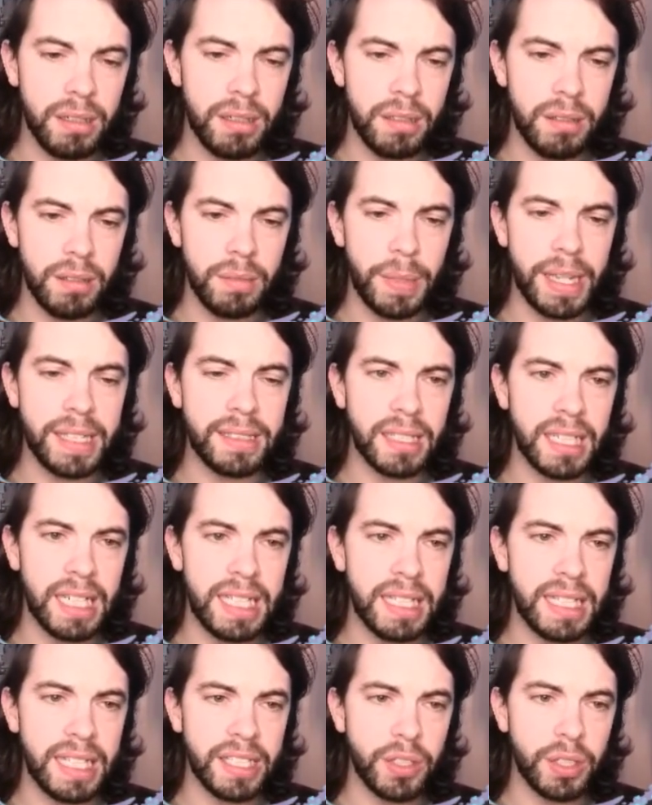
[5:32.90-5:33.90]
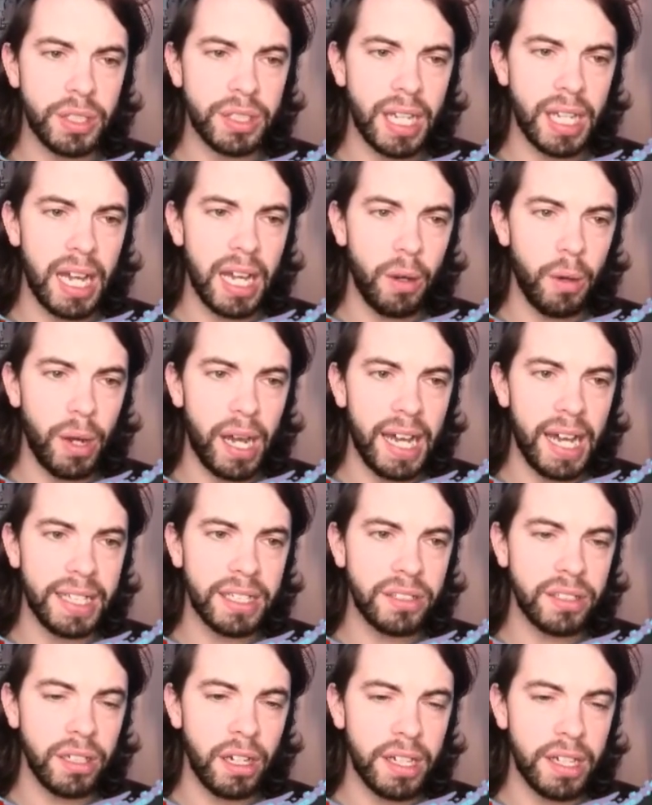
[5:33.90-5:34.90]
basically this is how I
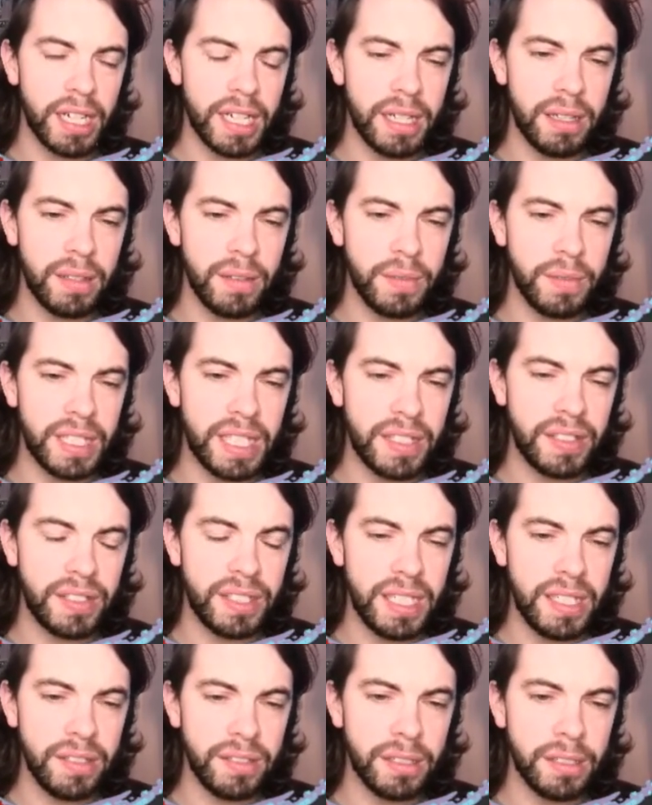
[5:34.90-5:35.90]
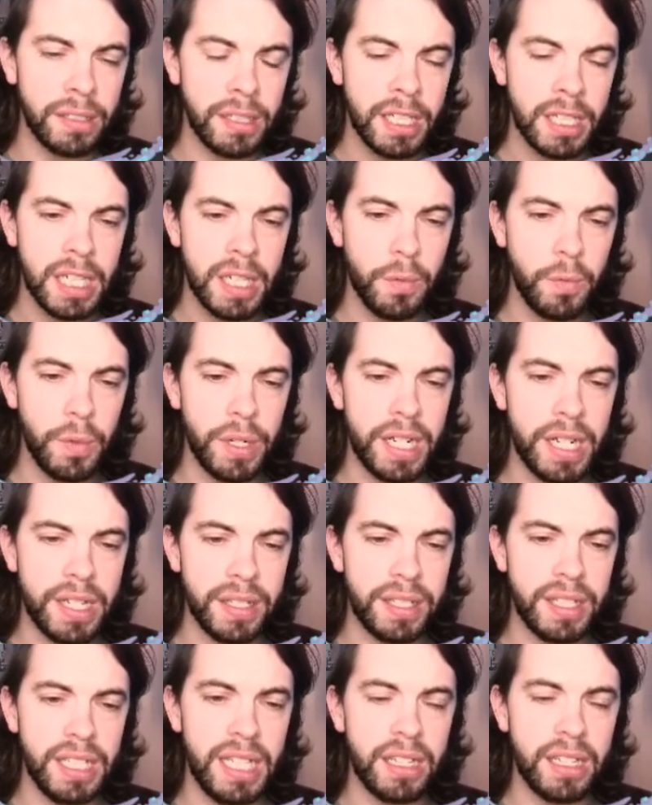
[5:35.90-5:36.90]
started it with this season, with
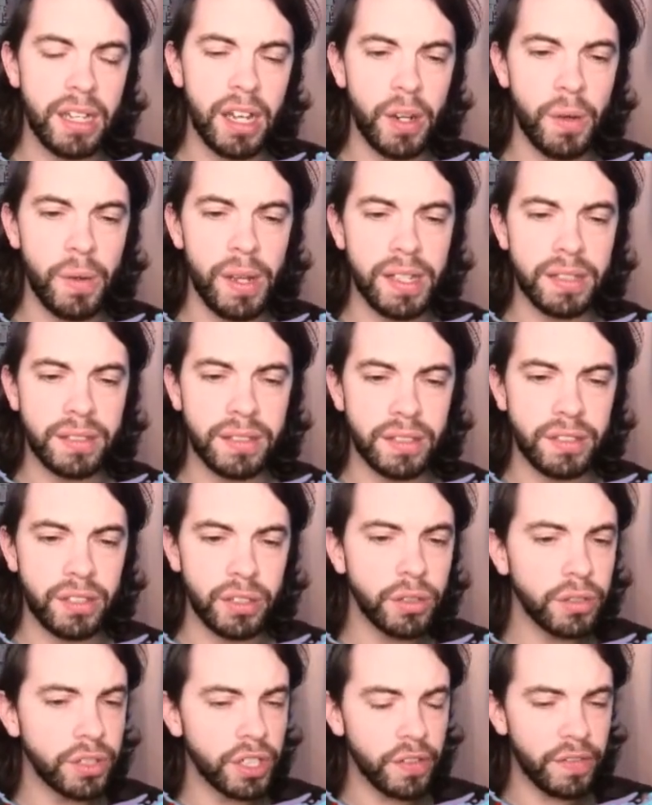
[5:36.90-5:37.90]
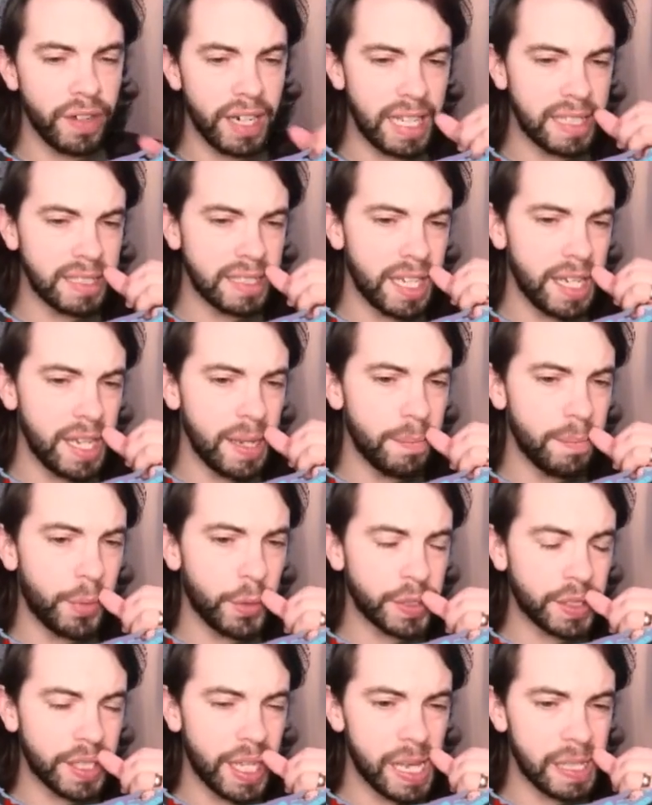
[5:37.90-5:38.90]
Nico as the Segundo Volante and
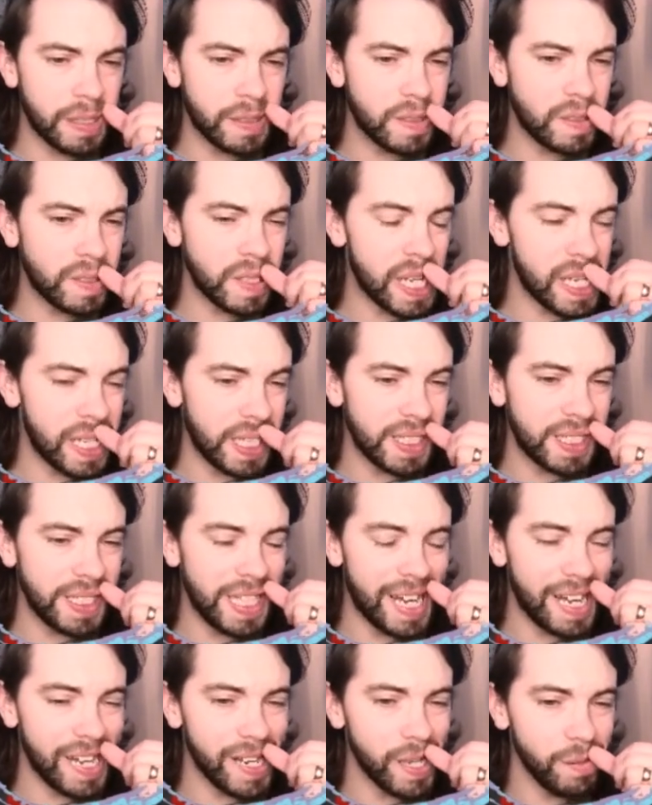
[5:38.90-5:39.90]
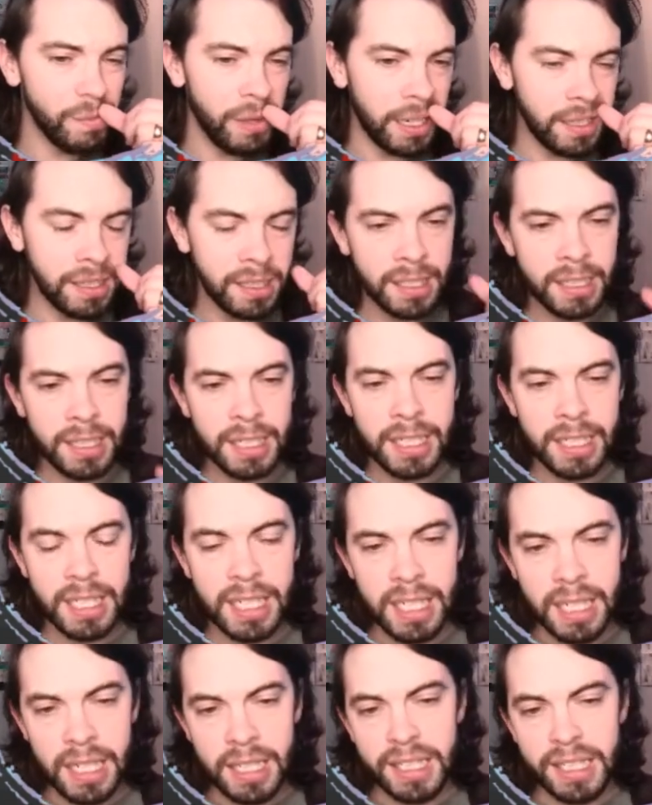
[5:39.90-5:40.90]
Busquets as the anchorman.
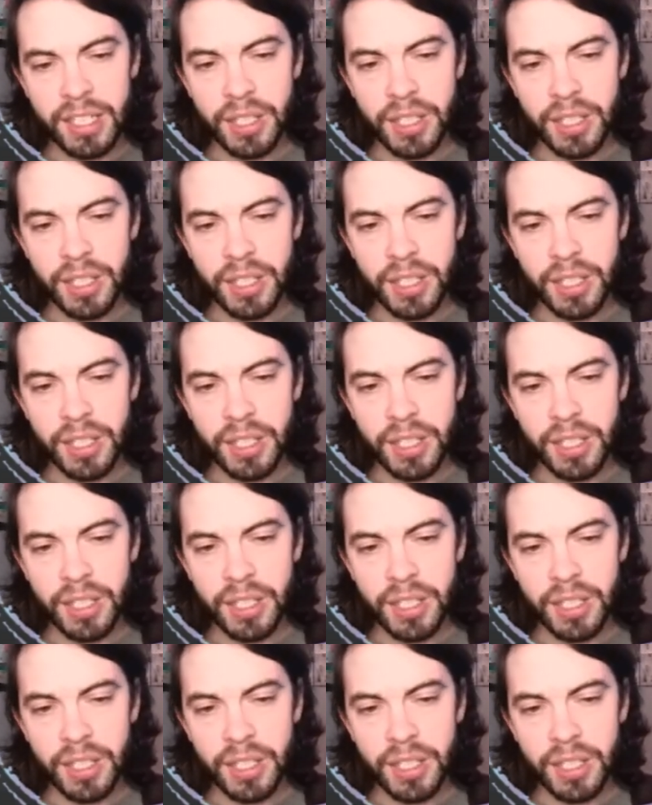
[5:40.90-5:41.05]
The issue